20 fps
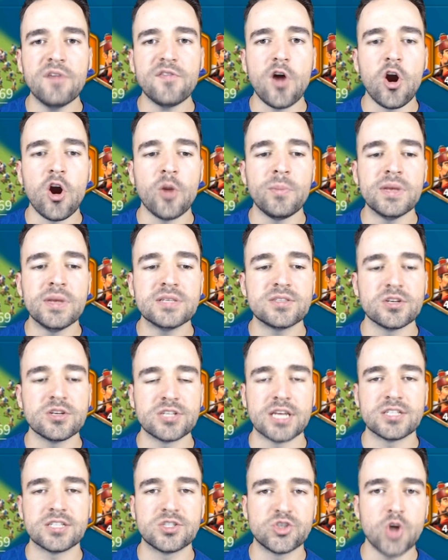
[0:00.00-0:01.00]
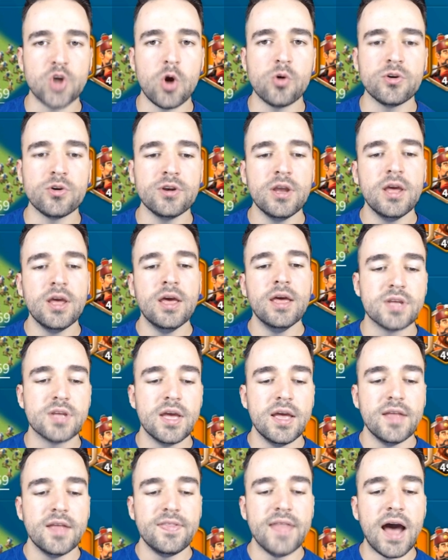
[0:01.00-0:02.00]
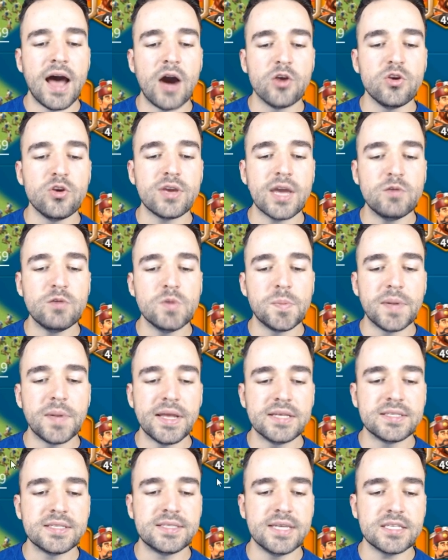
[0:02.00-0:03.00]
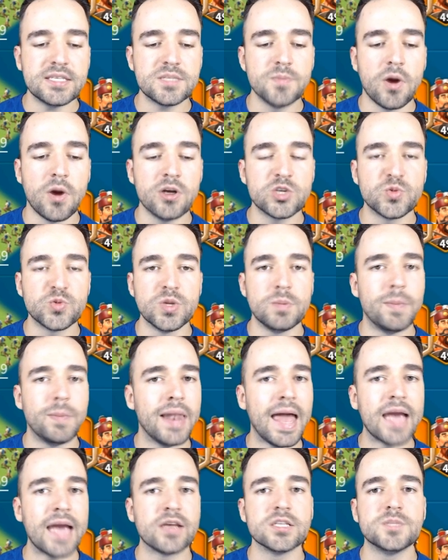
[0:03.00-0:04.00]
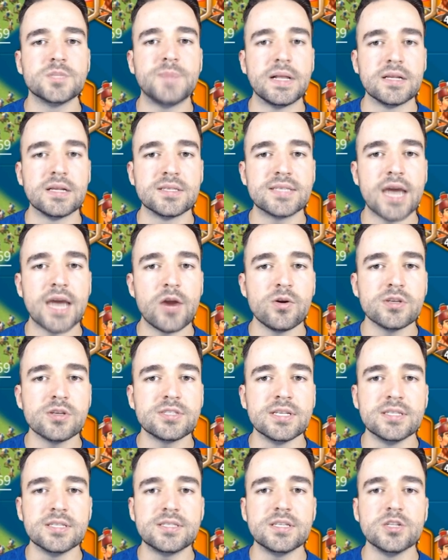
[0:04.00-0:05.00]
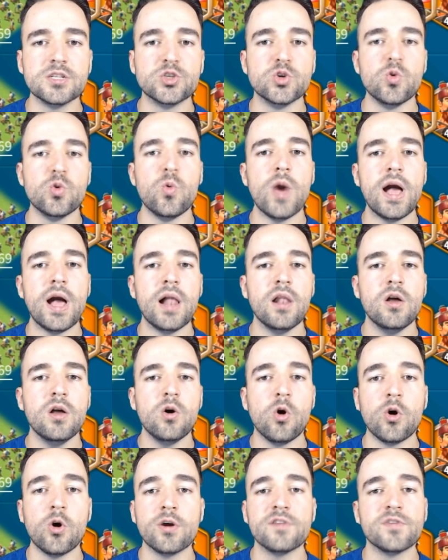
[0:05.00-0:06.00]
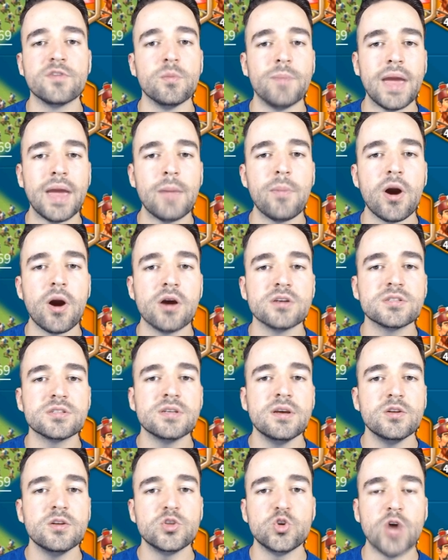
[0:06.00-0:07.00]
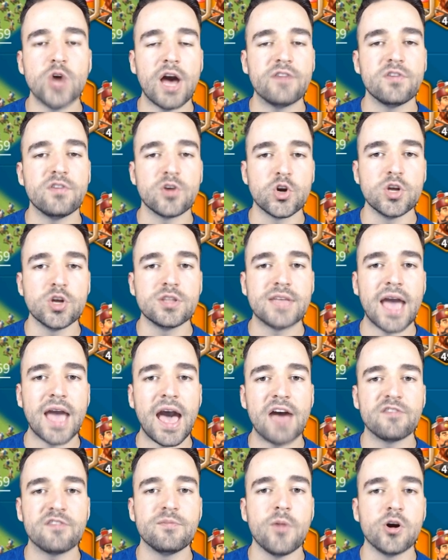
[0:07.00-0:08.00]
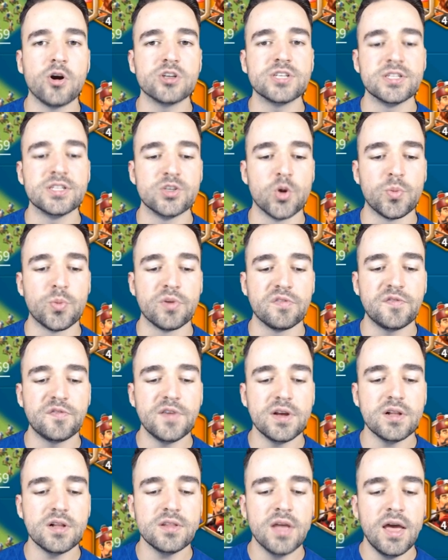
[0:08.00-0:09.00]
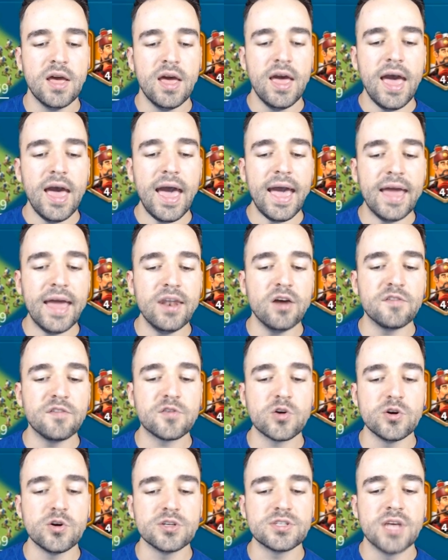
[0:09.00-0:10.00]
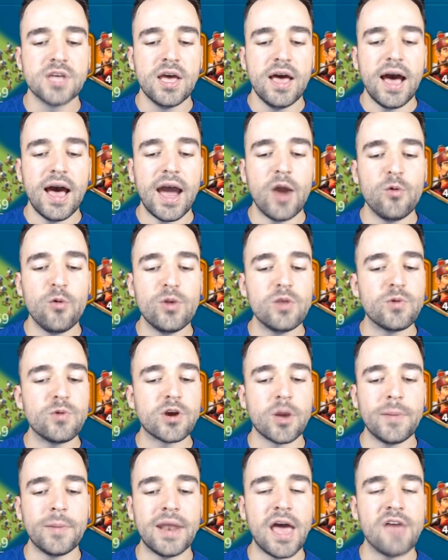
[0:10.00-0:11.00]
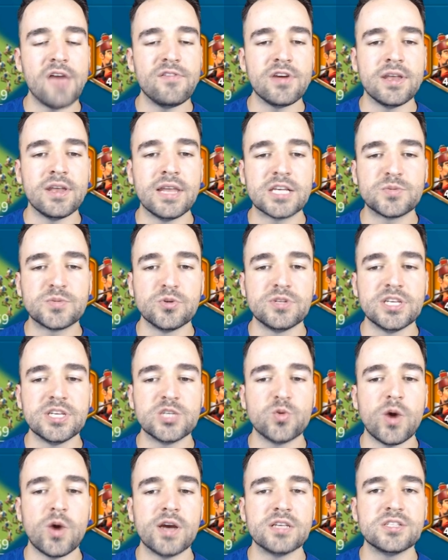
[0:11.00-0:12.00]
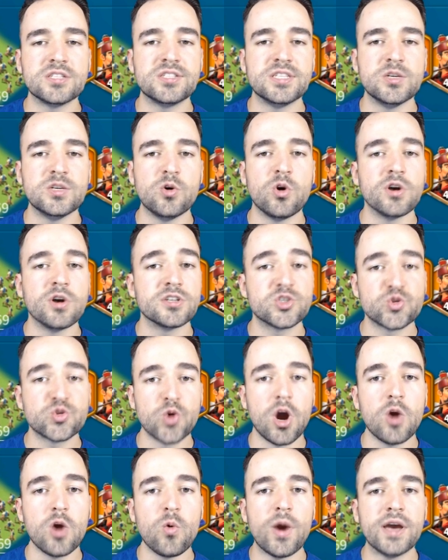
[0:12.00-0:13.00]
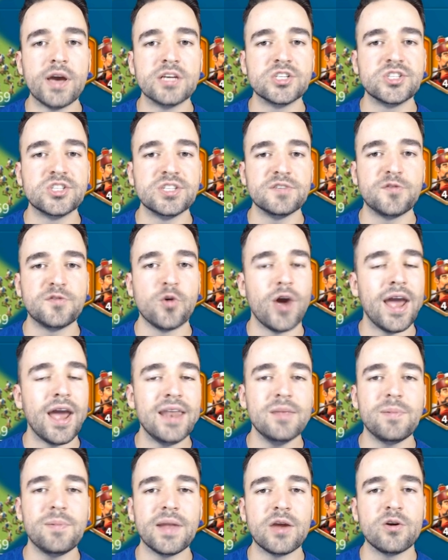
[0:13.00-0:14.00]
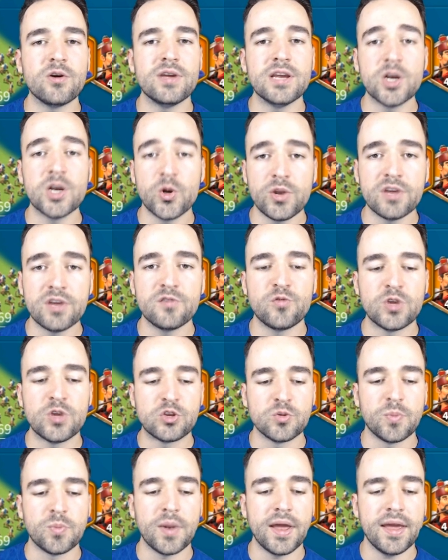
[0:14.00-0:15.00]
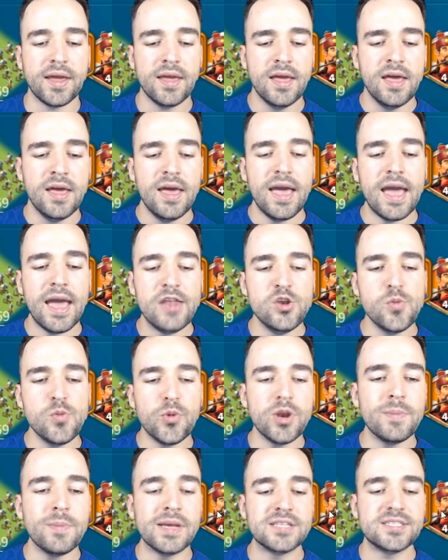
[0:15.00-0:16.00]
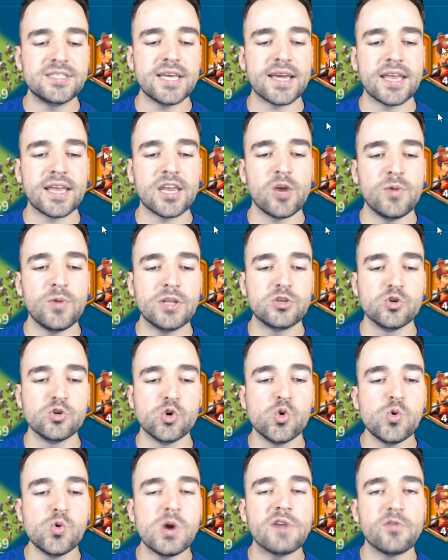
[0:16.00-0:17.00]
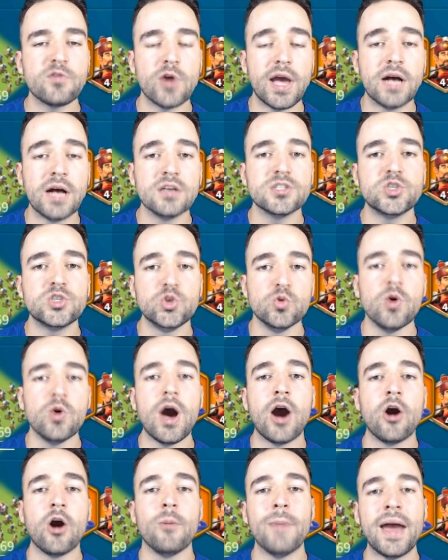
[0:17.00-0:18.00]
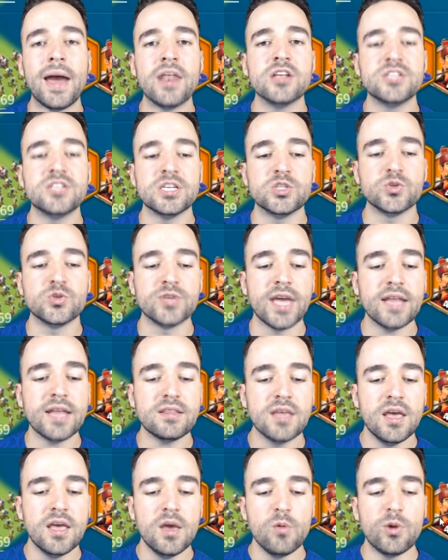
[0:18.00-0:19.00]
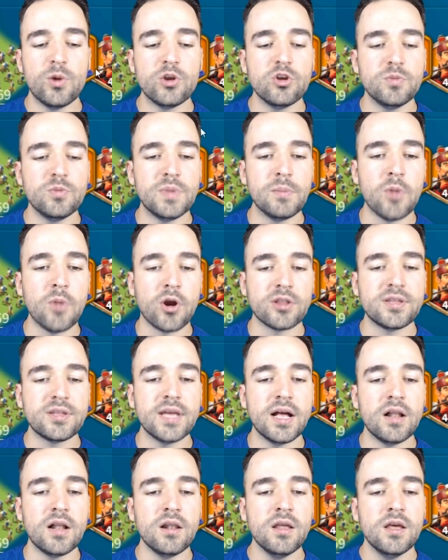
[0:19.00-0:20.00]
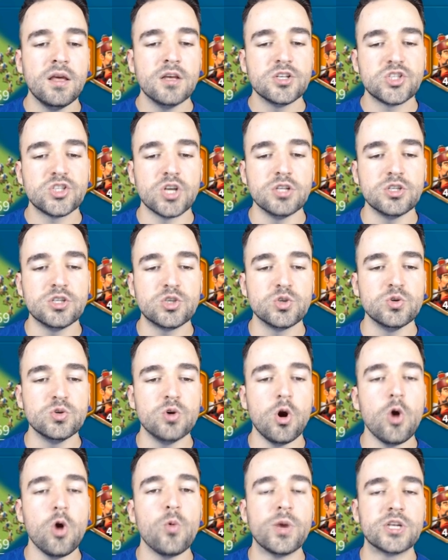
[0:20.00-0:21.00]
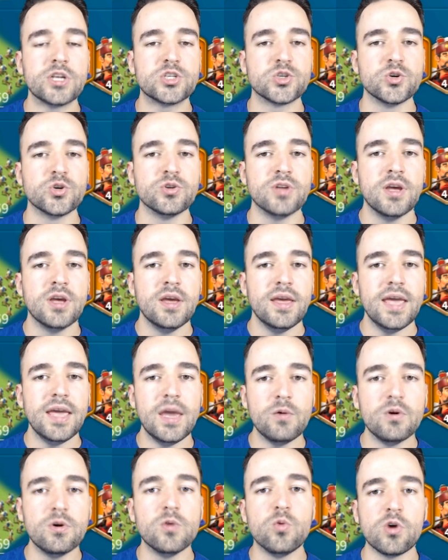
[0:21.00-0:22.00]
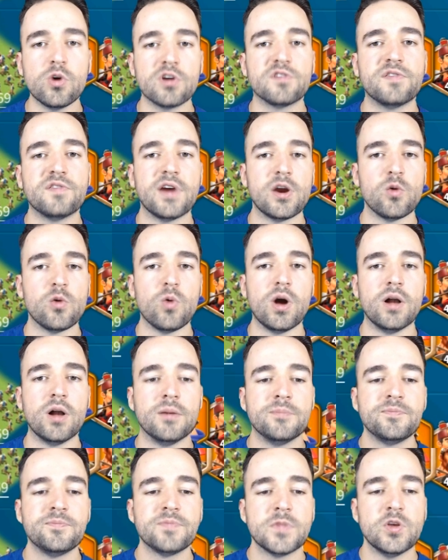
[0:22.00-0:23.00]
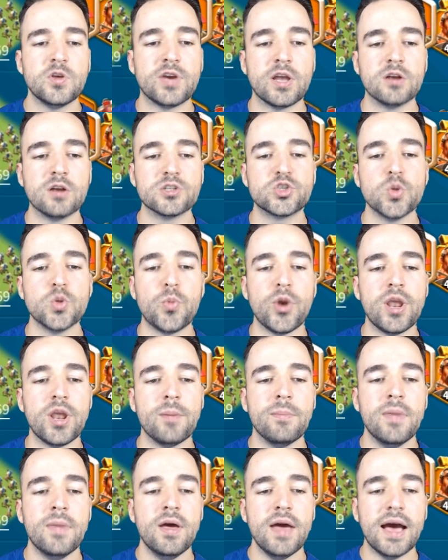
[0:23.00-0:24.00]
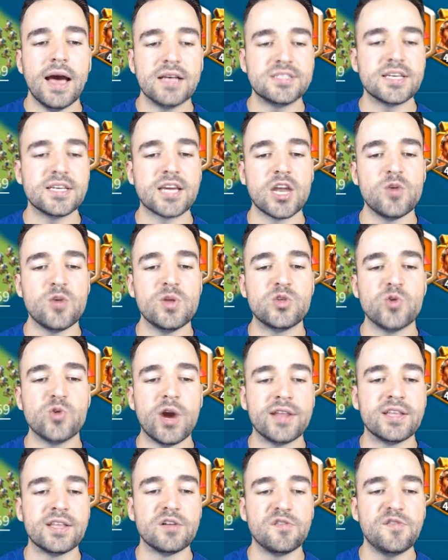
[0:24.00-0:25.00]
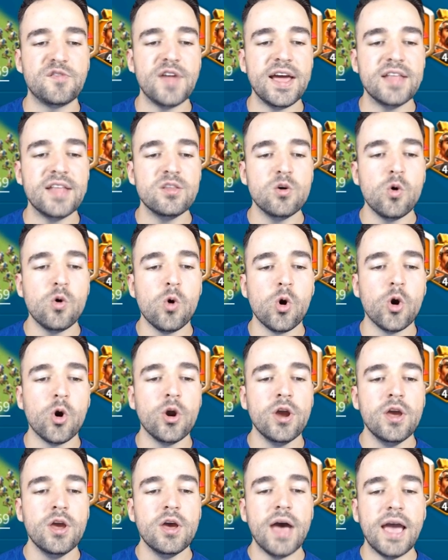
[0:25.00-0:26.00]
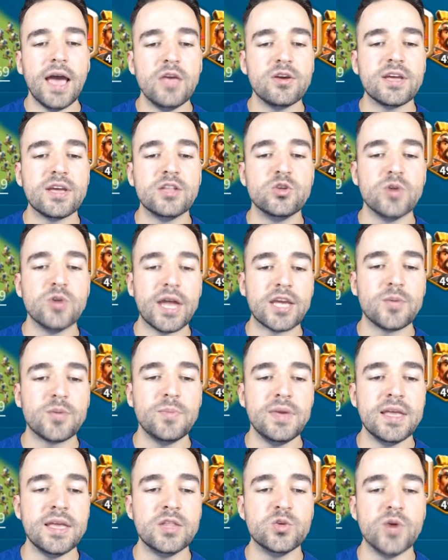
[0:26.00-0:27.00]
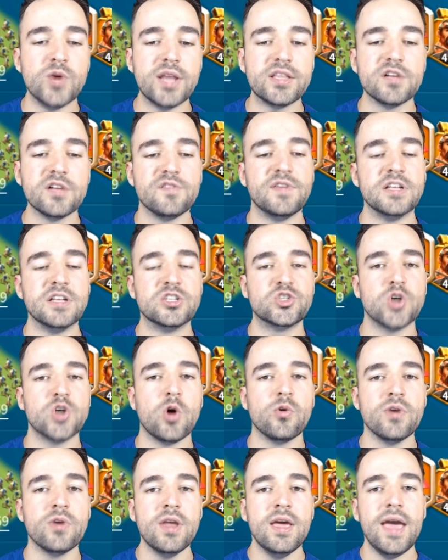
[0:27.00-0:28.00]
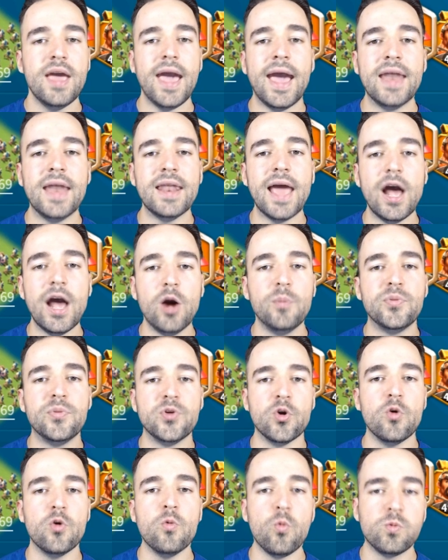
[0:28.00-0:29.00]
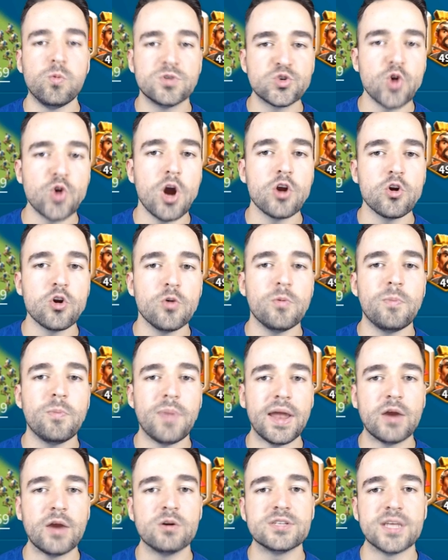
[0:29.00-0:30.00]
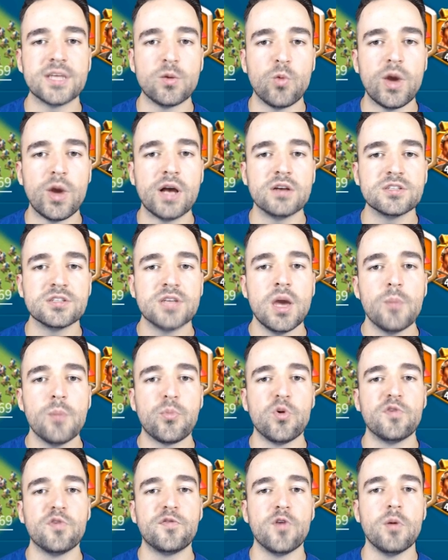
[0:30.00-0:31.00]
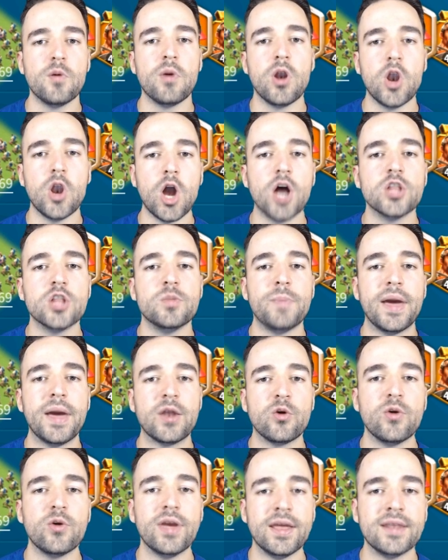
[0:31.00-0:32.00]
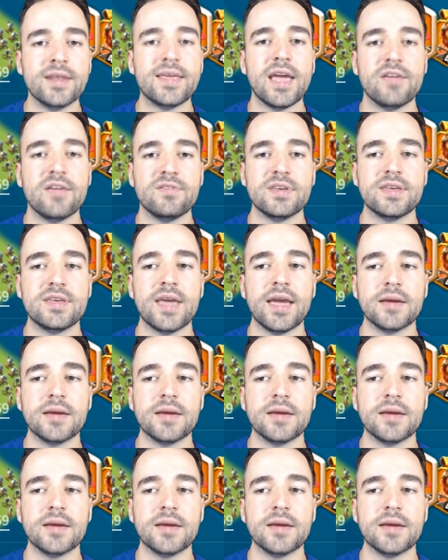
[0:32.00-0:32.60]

armies such as Joan. Now, you can replace this march with Pelagus Belisarius and still do well, or even Baybars to have a good cav march in the open field. And of course, I really recommend having an expertise YSG or a strong YSG for any player, including free-to-play, and you put him as secondary to whoever else you are managing to get, whether it be Martel, Sun Tzu, or Richard. It will work very well. You can also put him as secondary to Aethelflaed, or you can do like me and do Aethelflaed Joan and help your stronger players in Wales perform a lot better in KvK.